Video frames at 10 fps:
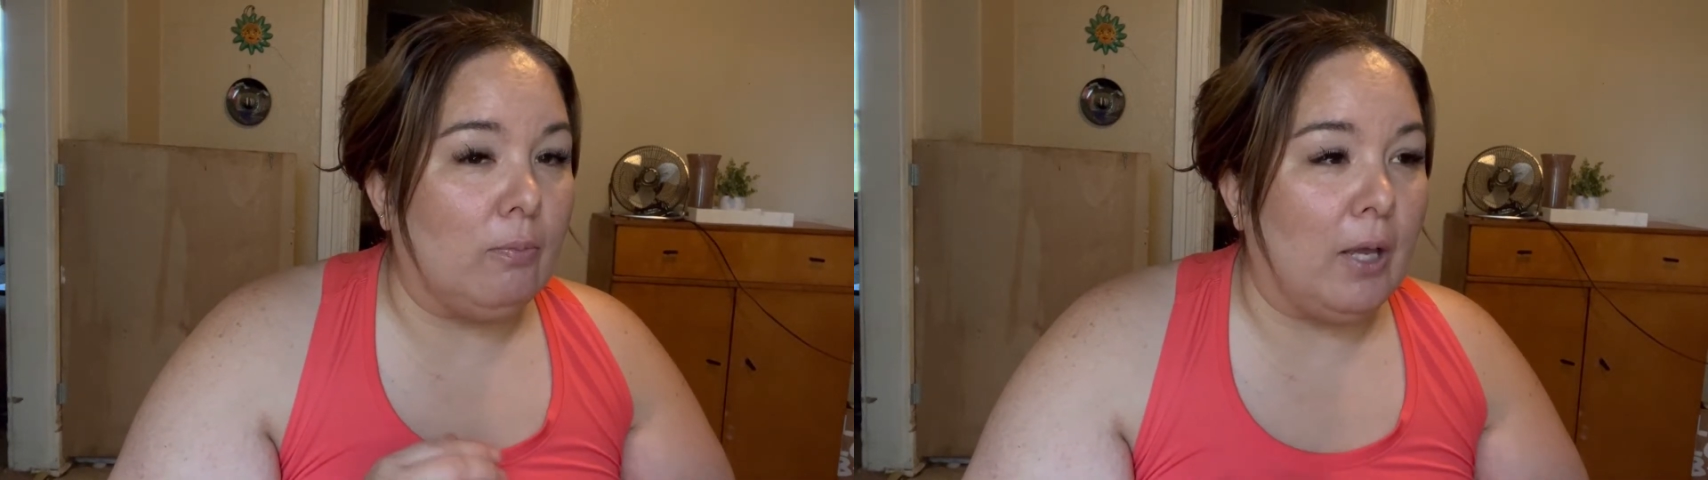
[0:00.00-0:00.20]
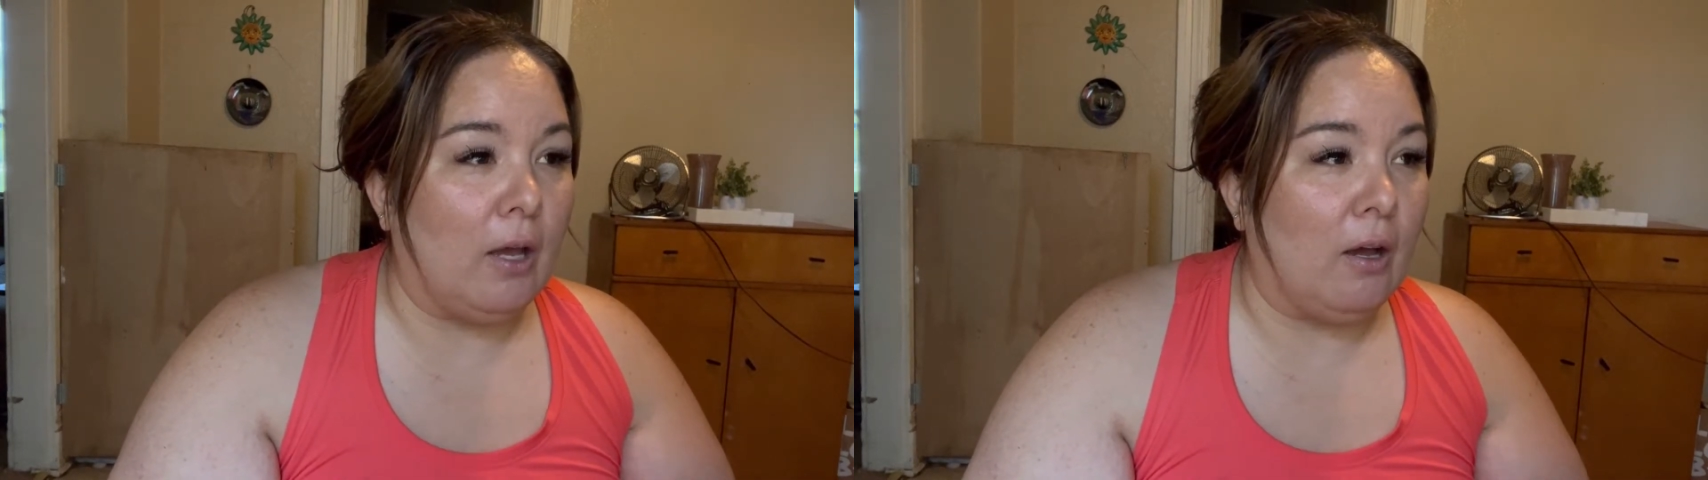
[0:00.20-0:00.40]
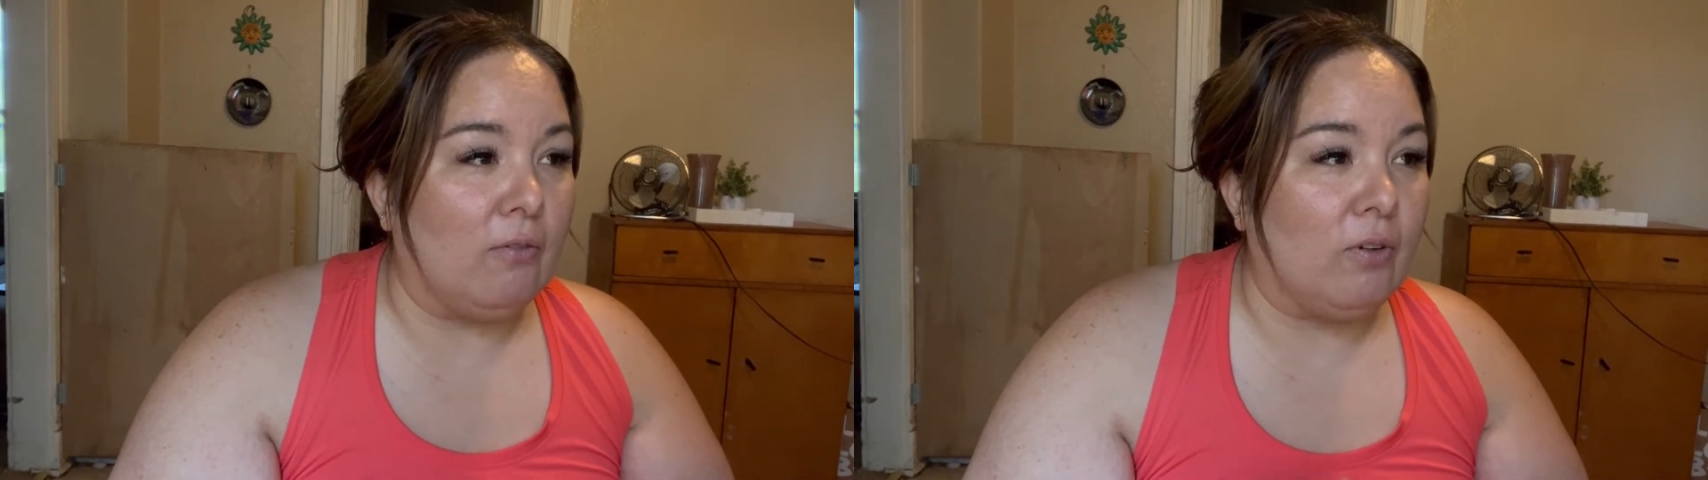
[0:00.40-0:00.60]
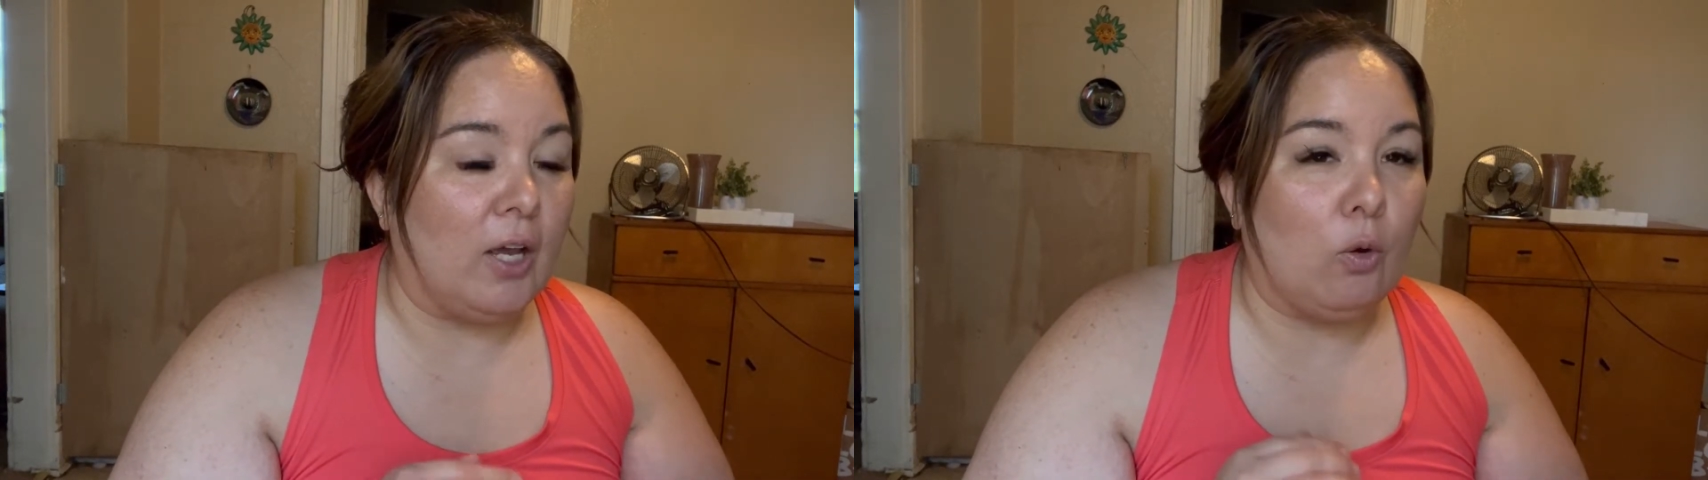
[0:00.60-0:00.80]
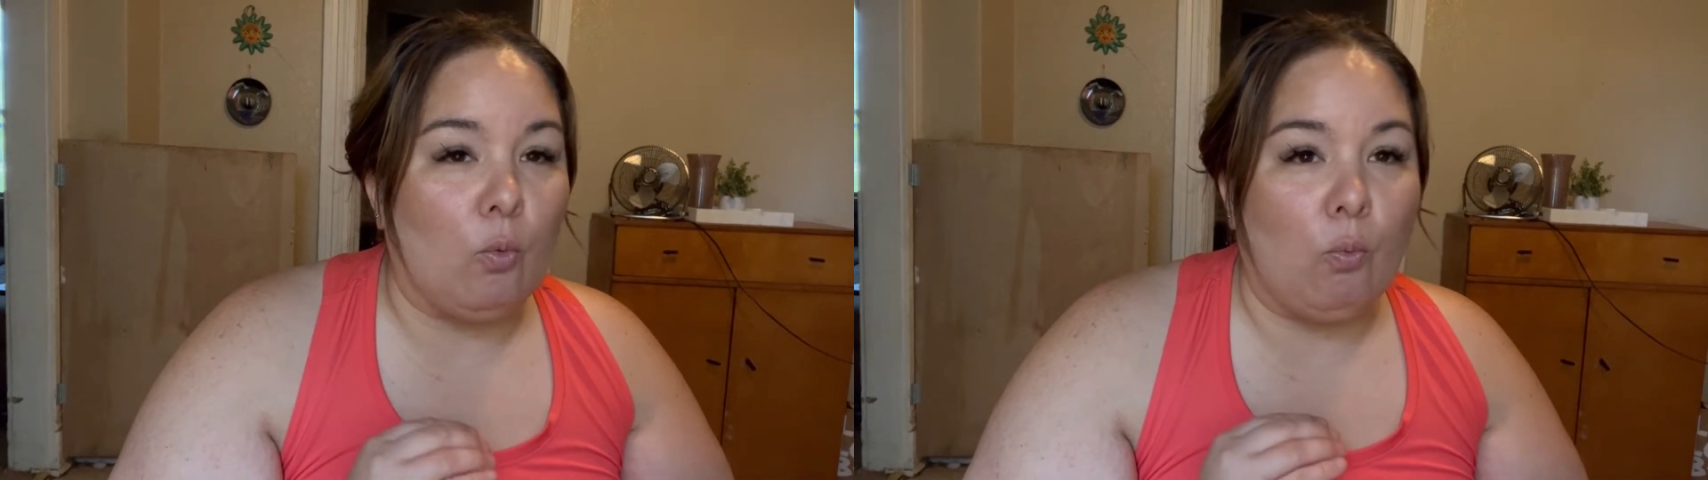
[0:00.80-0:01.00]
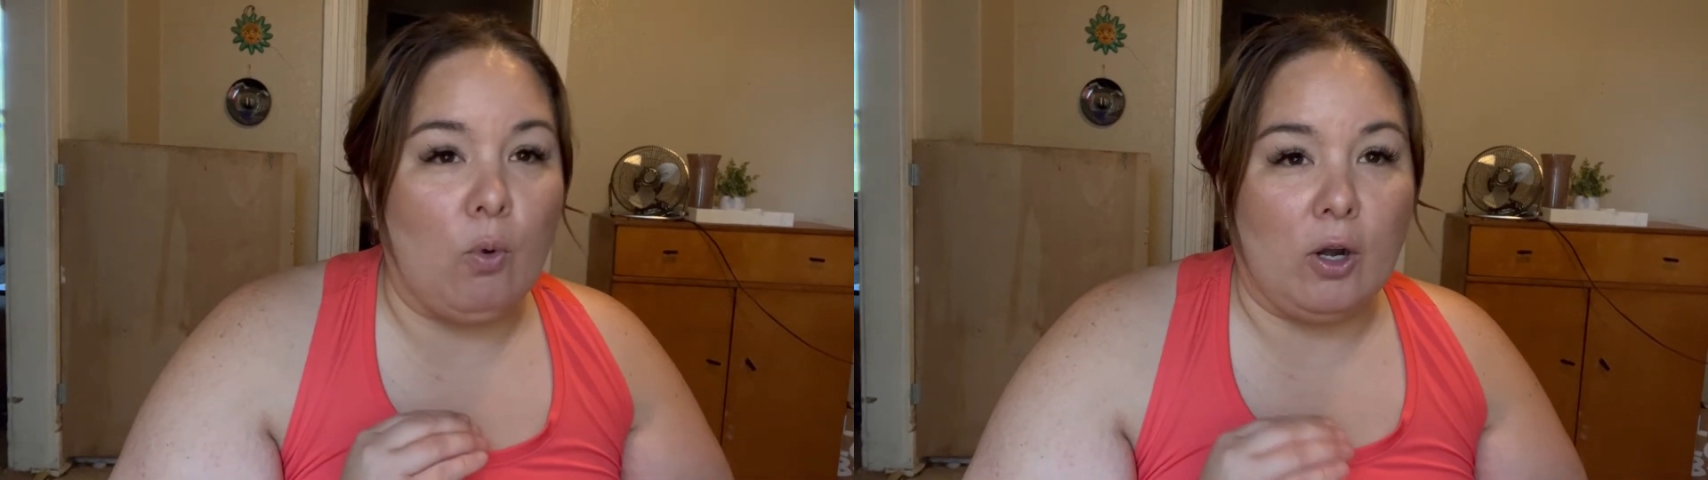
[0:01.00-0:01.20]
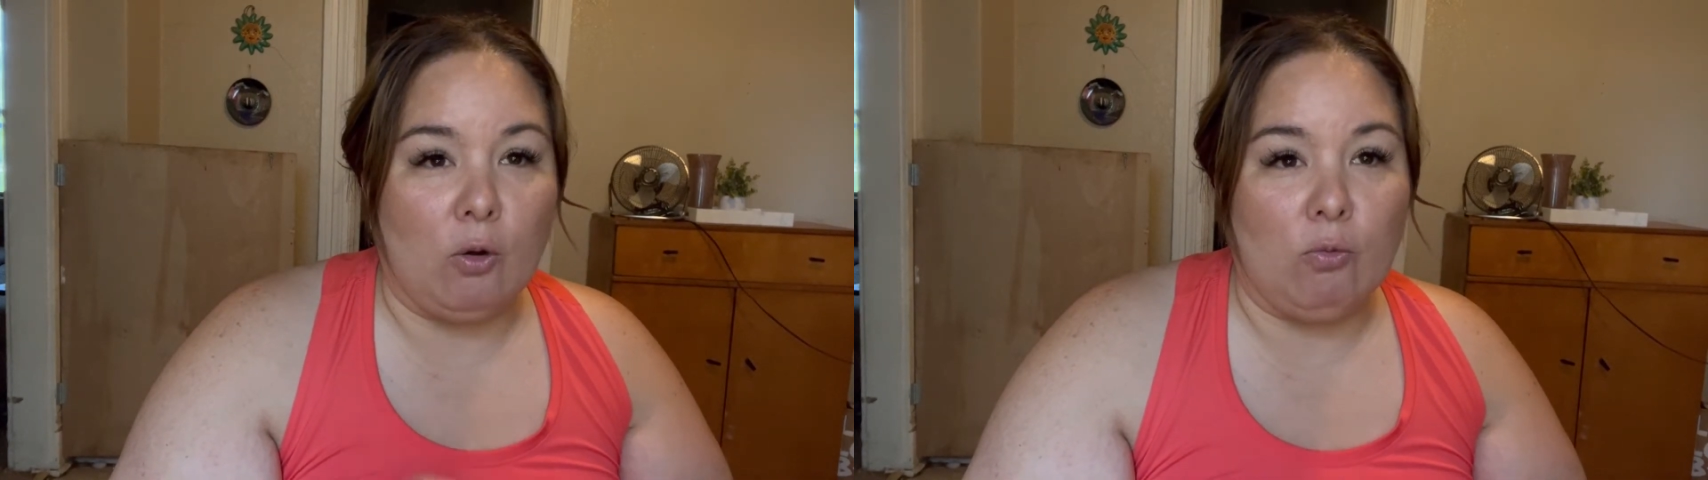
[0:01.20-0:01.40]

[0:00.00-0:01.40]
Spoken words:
bit of like what a